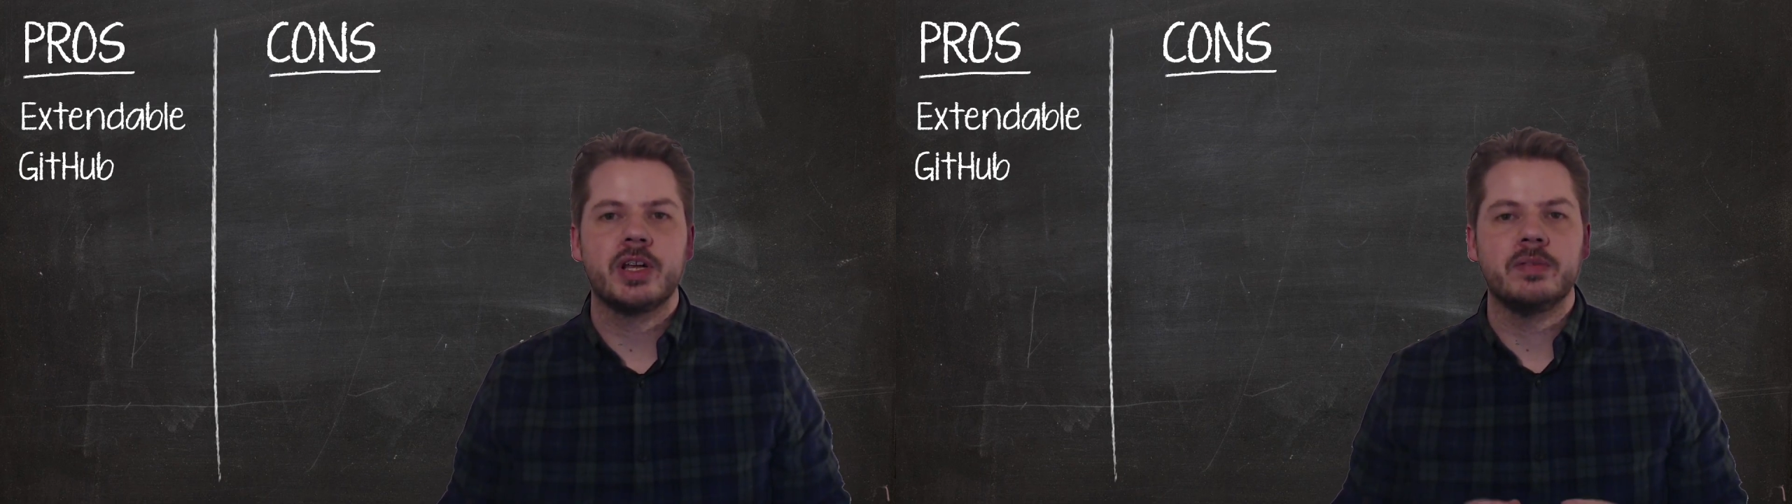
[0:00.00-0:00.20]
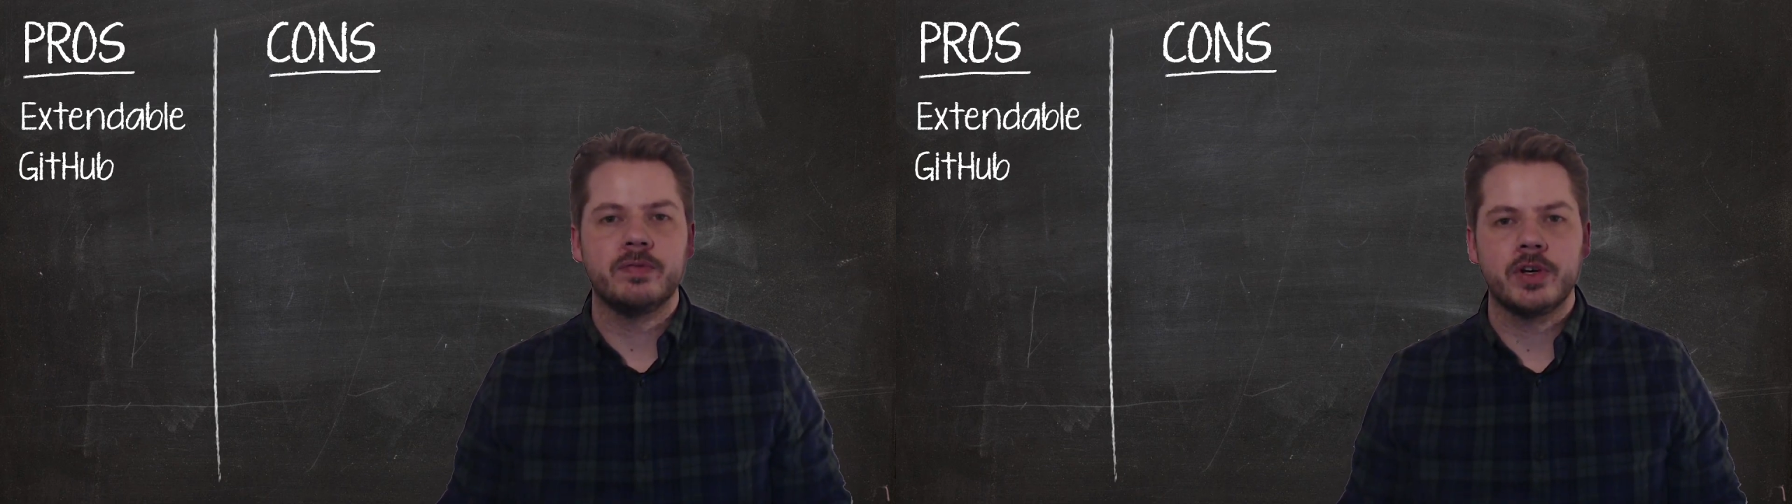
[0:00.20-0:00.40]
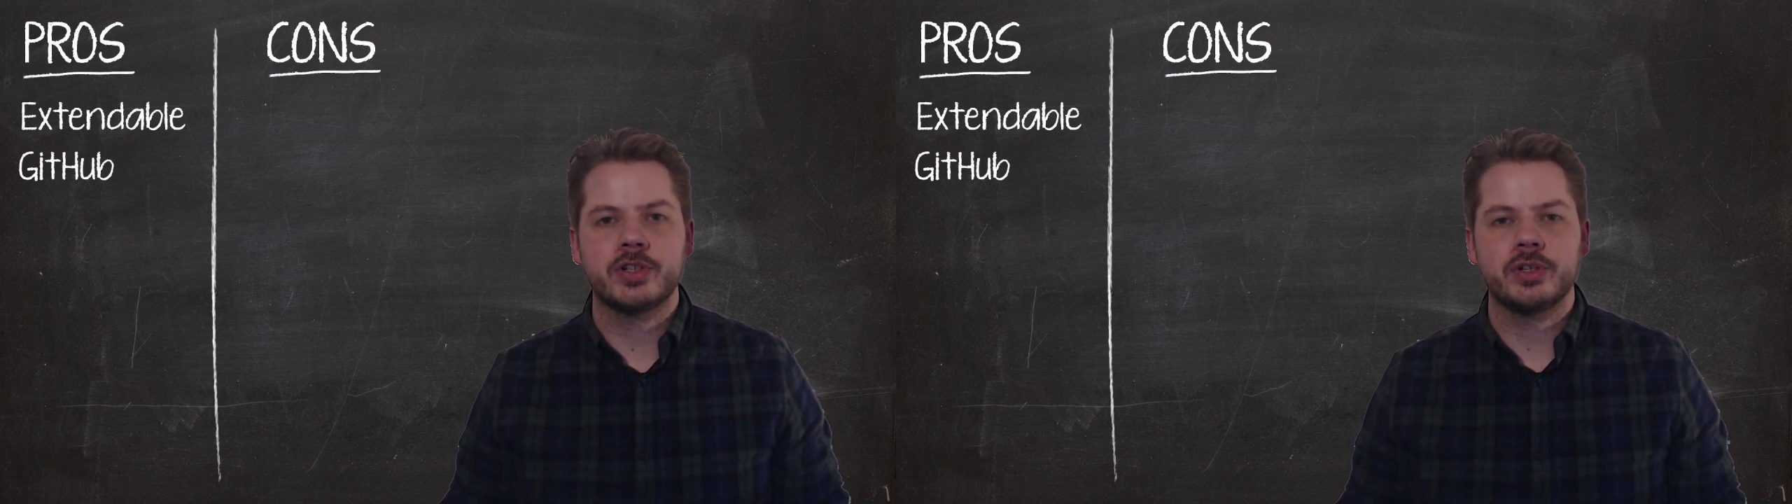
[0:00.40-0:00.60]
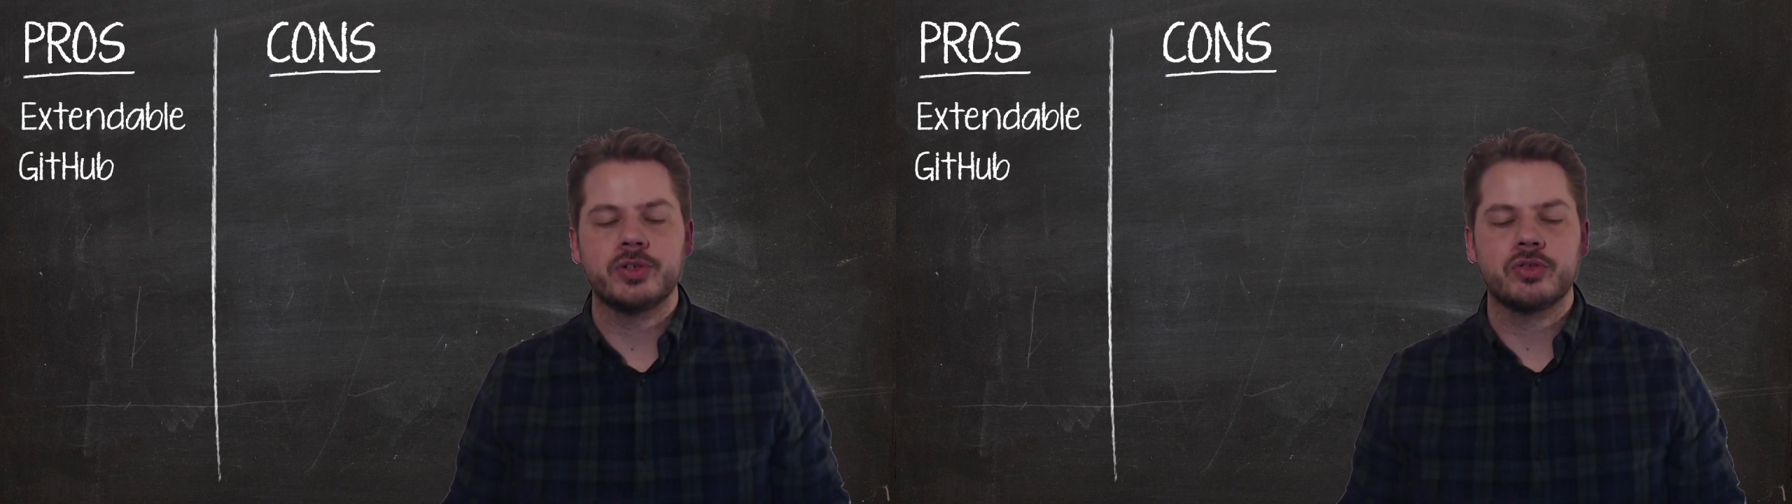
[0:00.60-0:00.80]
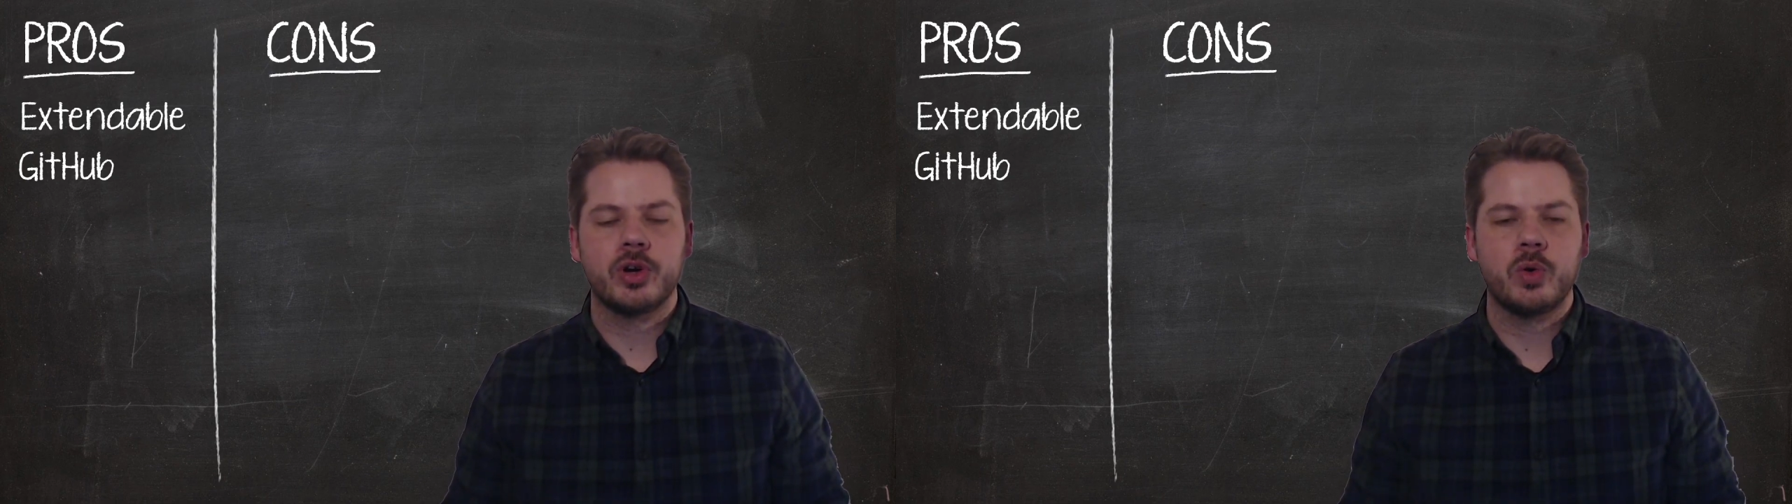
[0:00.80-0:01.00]
and version
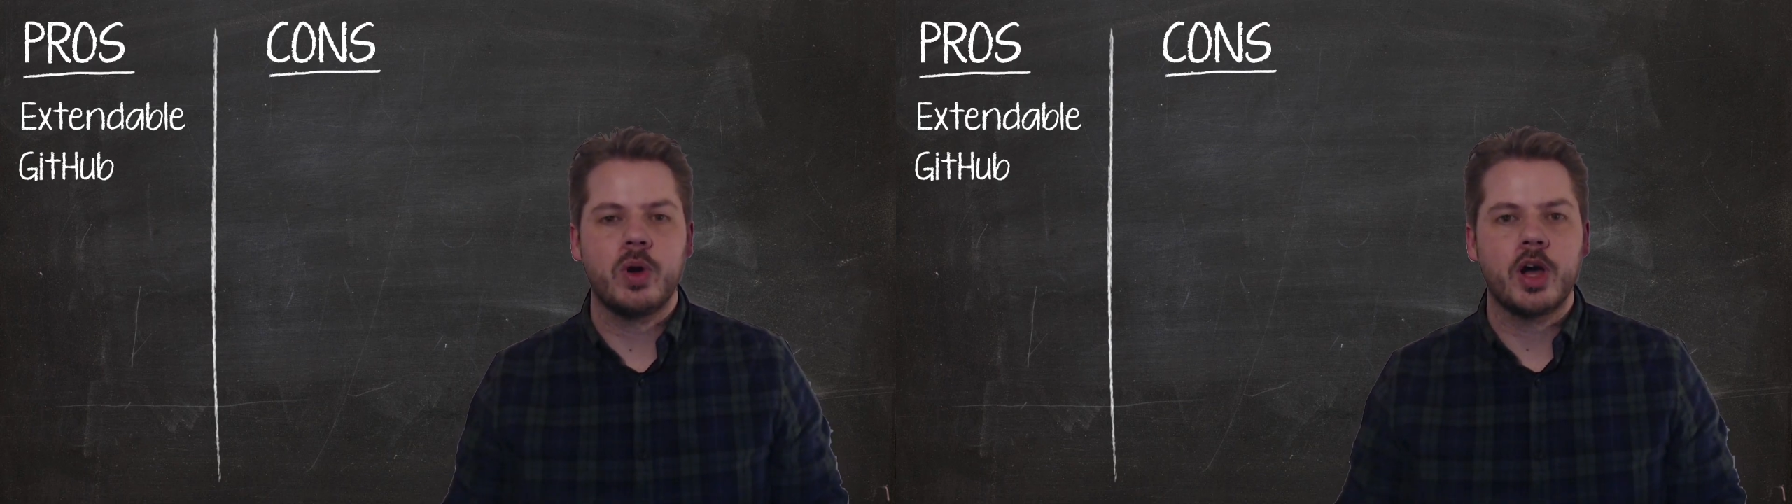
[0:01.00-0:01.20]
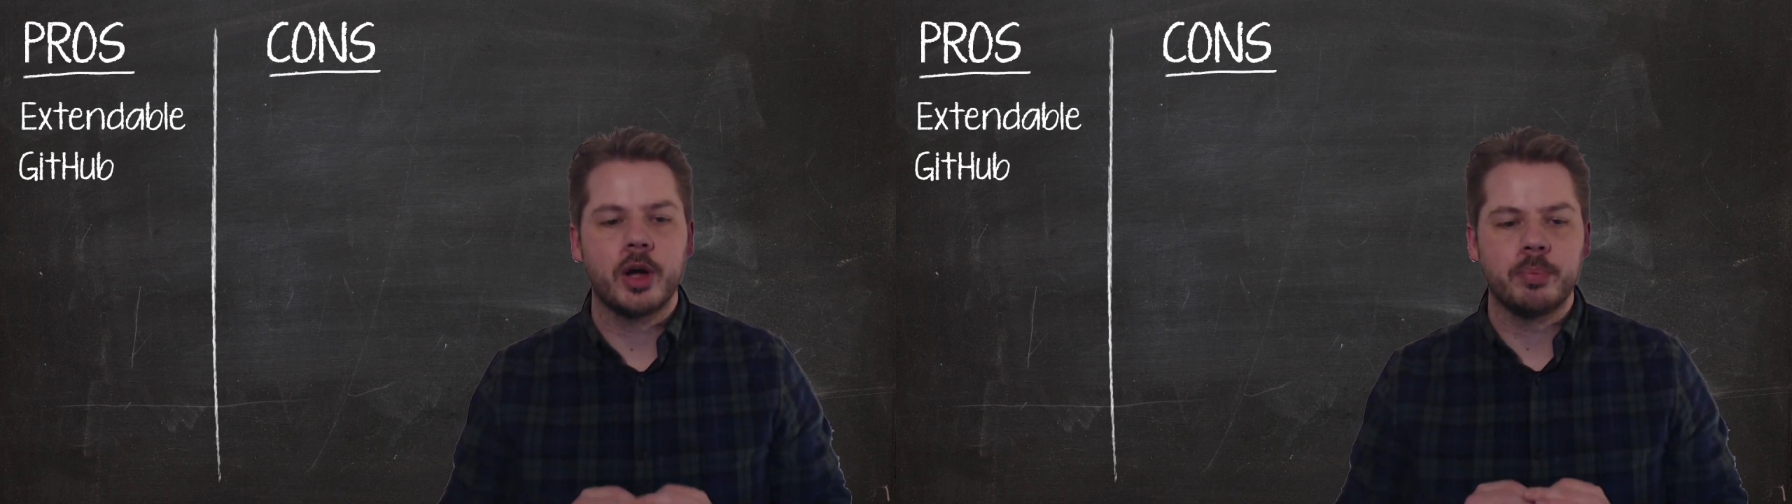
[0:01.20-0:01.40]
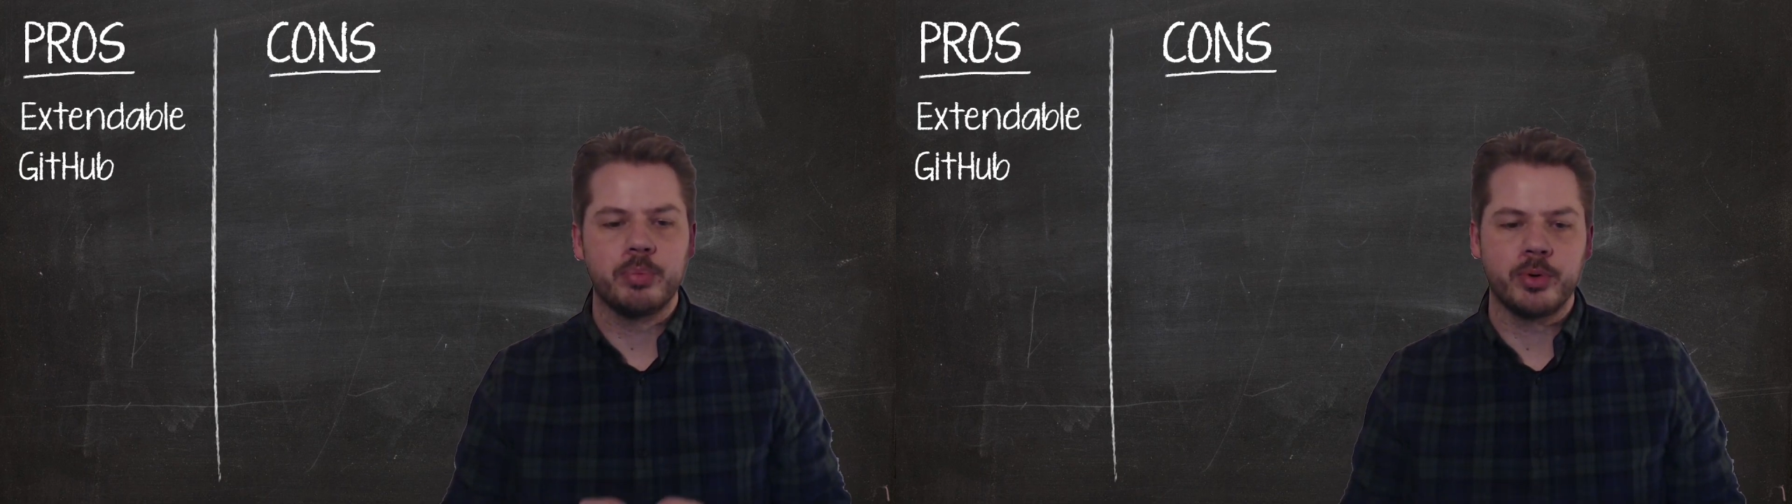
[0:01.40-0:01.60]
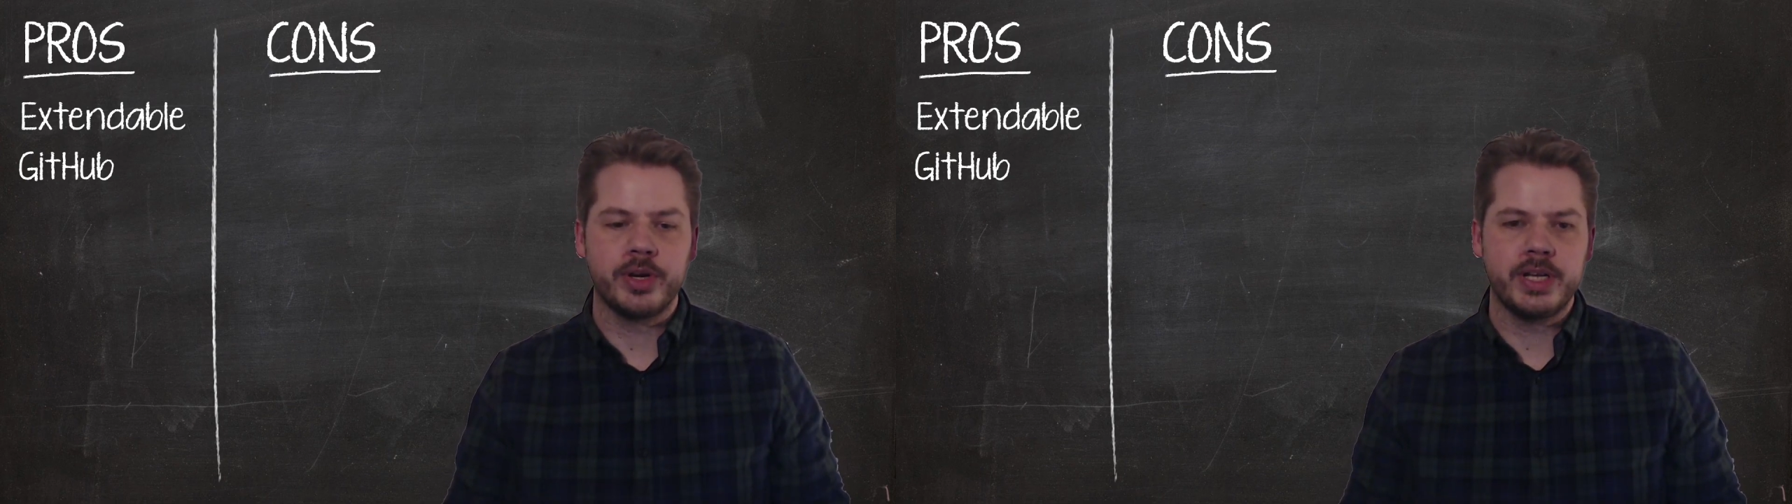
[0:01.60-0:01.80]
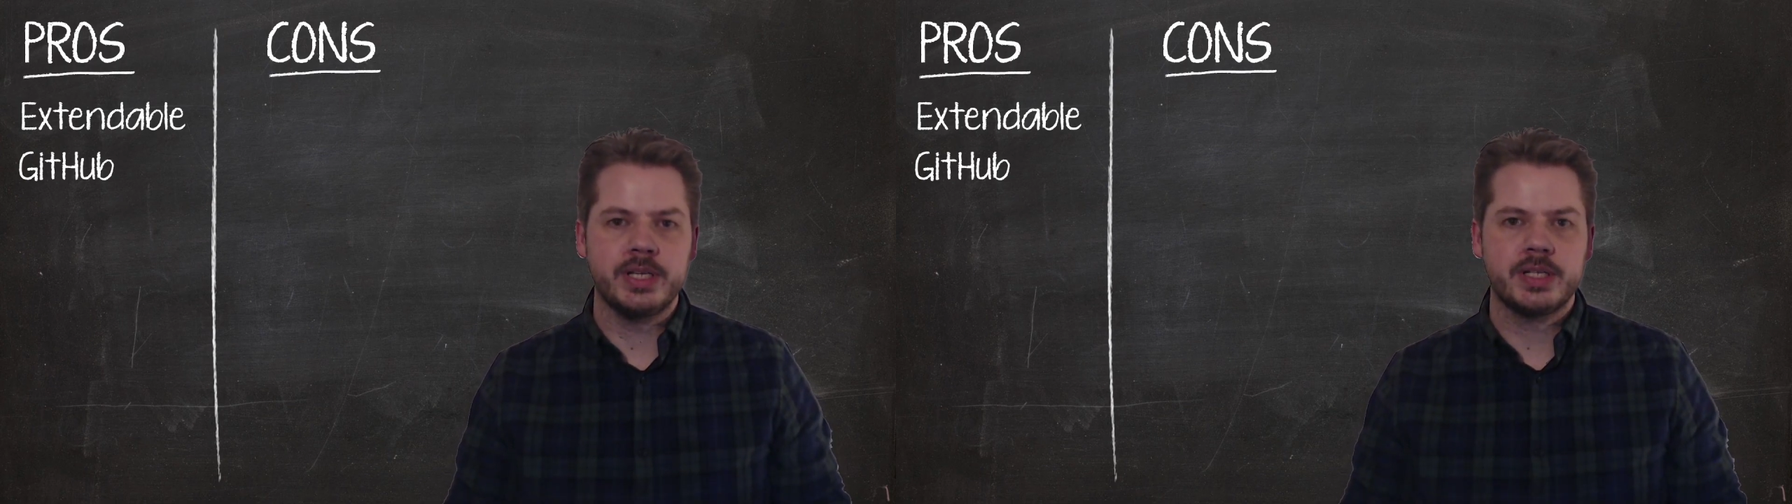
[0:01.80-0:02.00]
control a
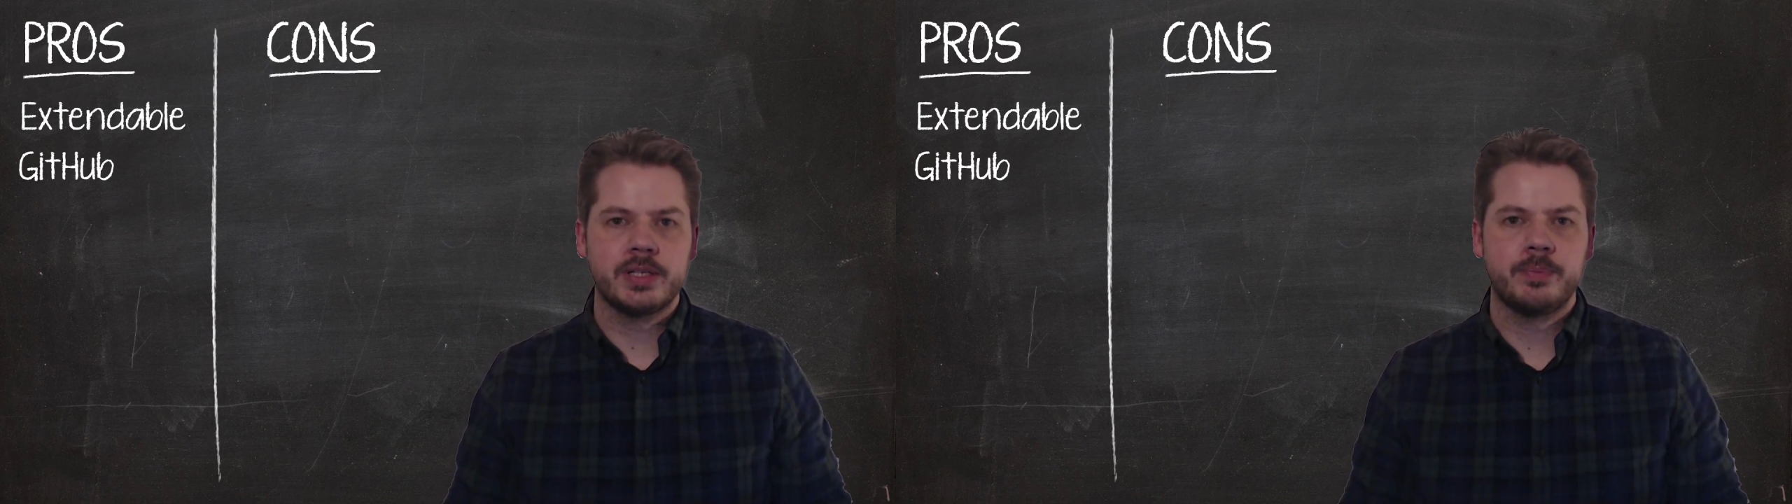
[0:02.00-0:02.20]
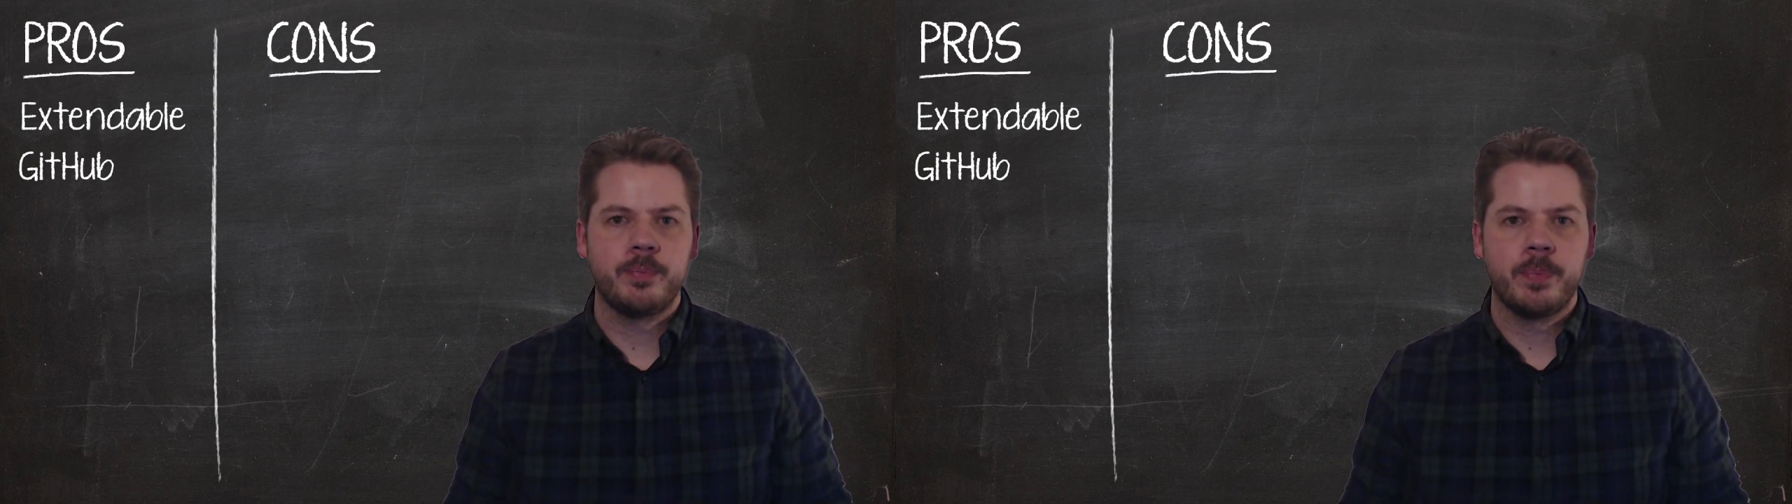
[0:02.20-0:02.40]
breeze.